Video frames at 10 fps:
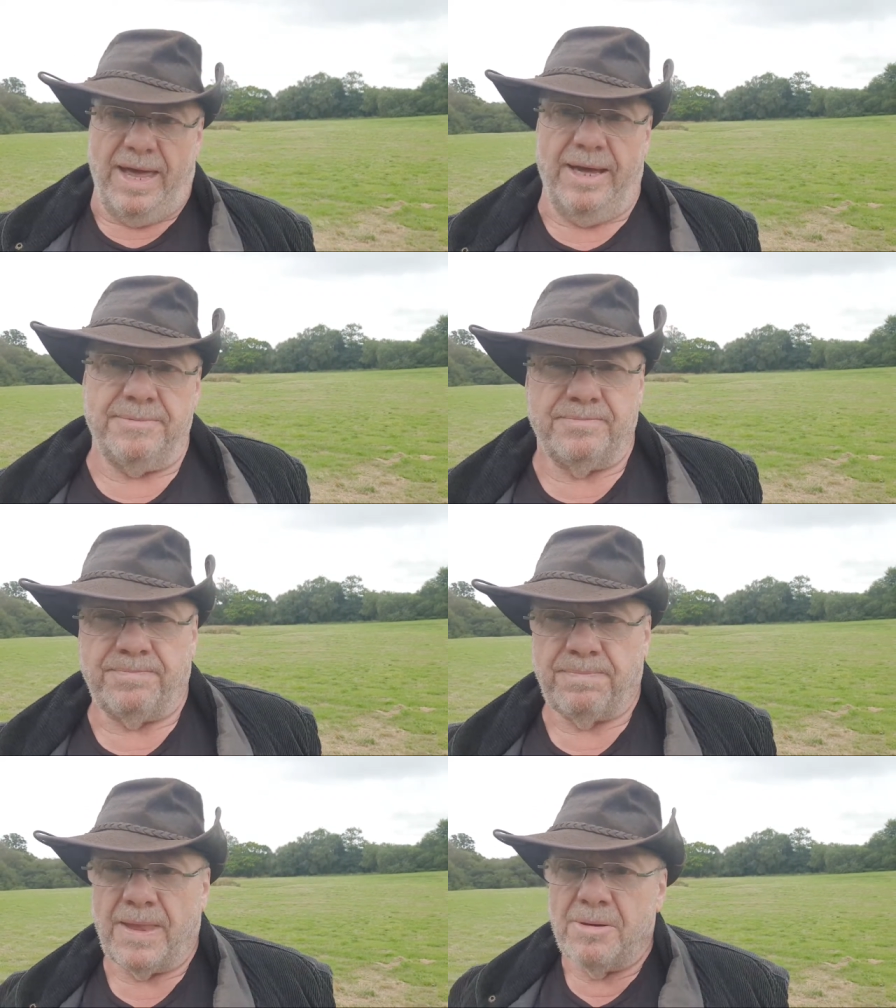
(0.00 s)
there.
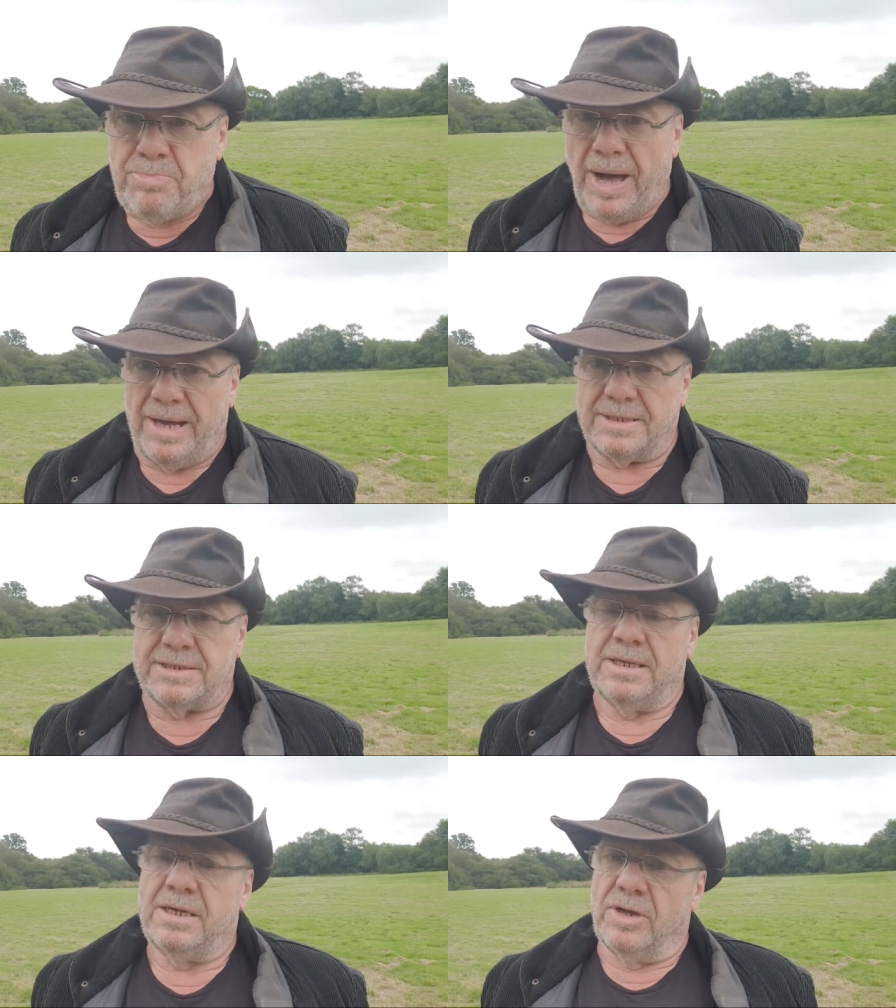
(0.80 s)

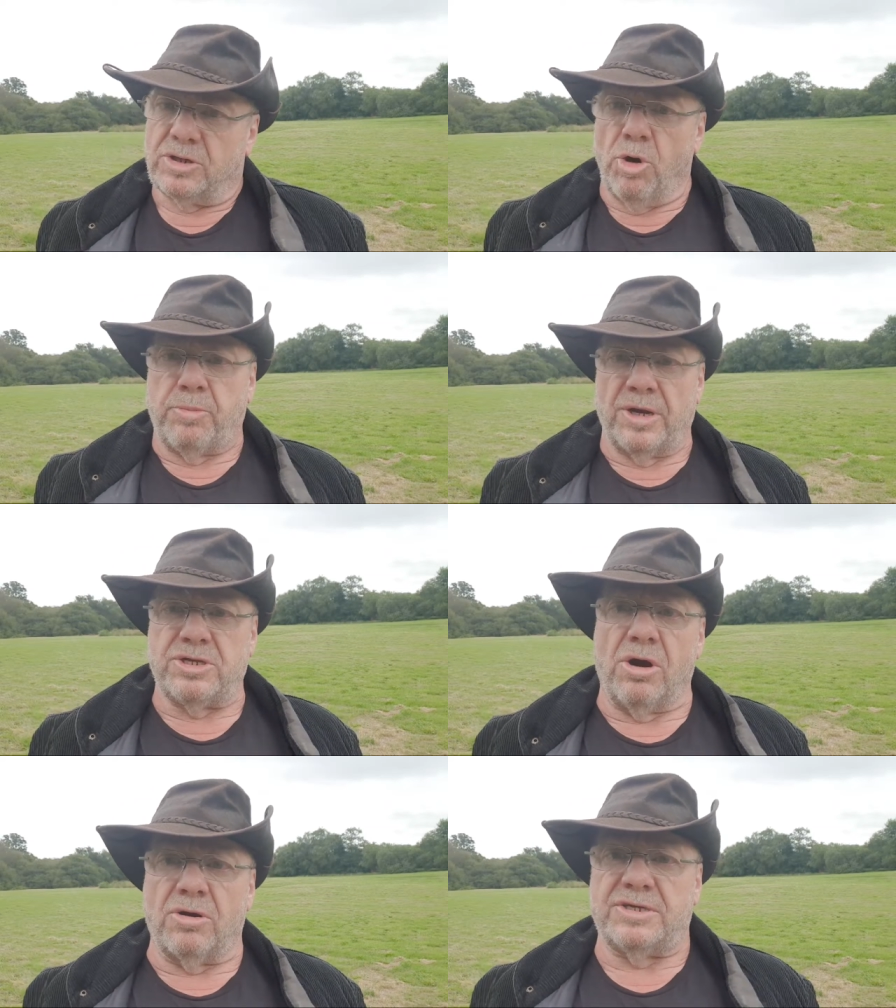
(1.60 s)
But the
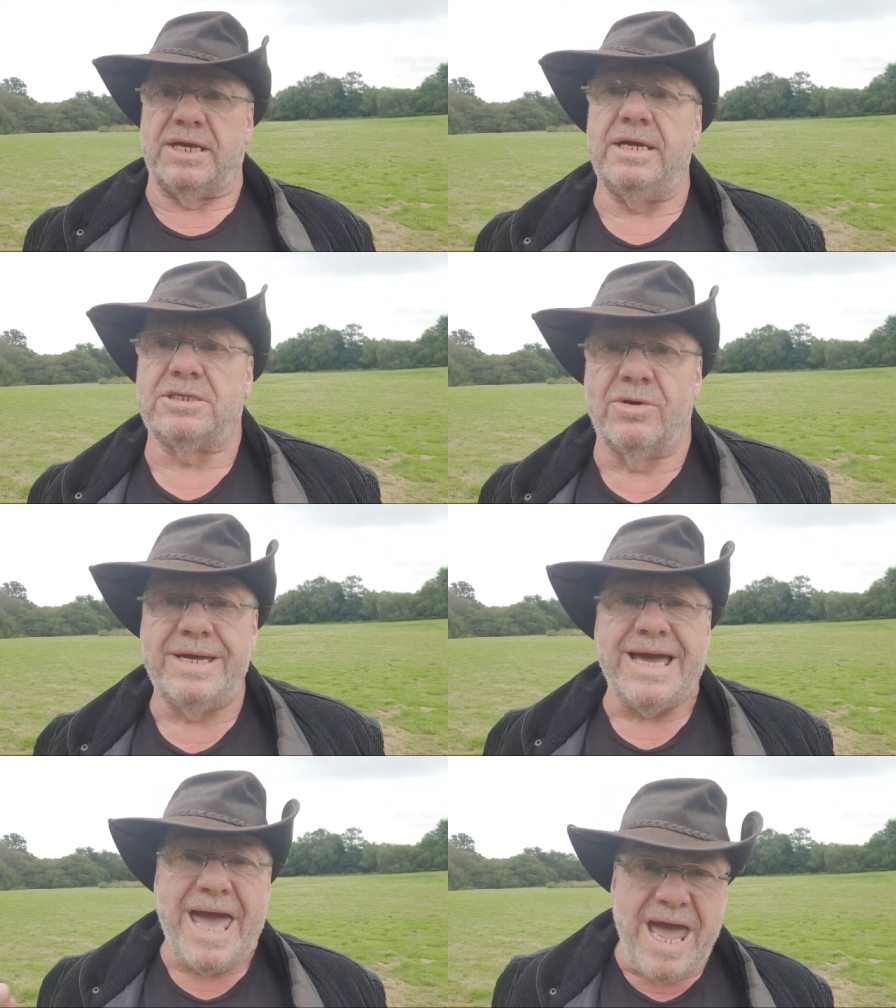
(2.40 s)
corporatocracy is doing